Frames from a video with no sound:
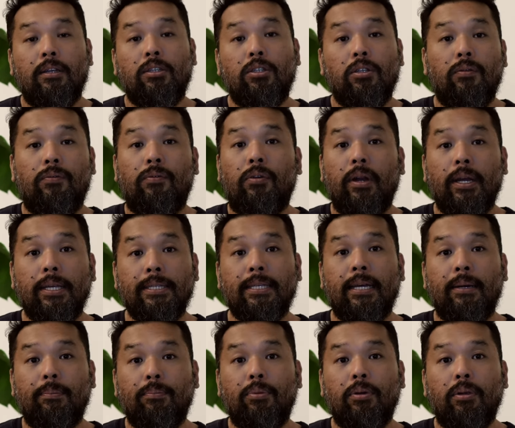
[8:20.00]
So for
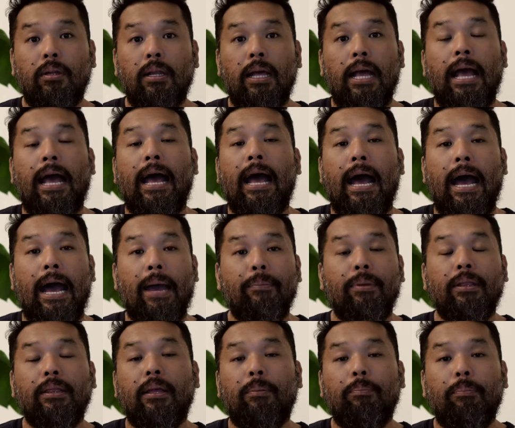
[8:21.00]
example,
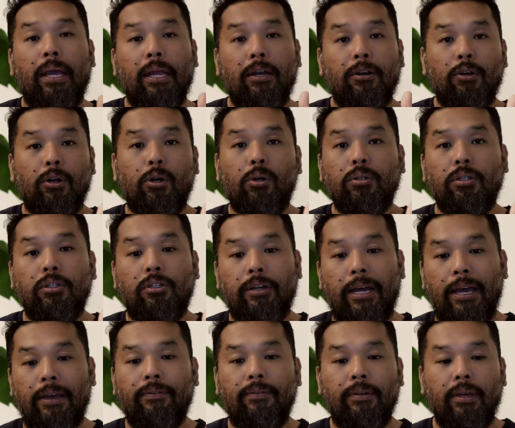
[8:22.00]
I'm in the main road
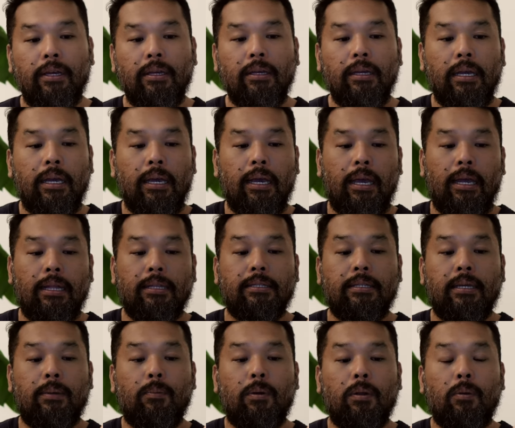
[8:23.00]
driving and
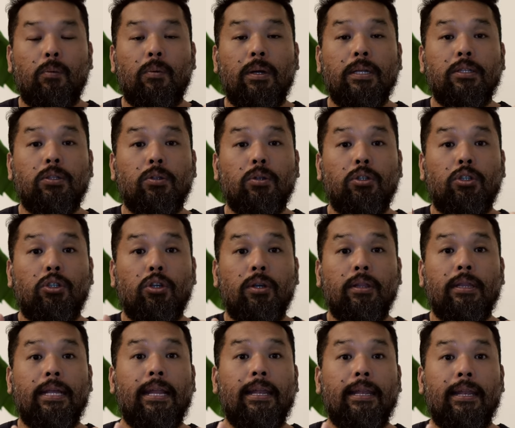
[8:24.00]
someone wants to
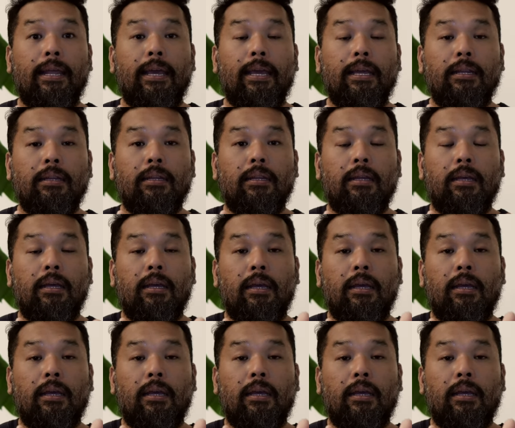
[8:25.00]
join that lane.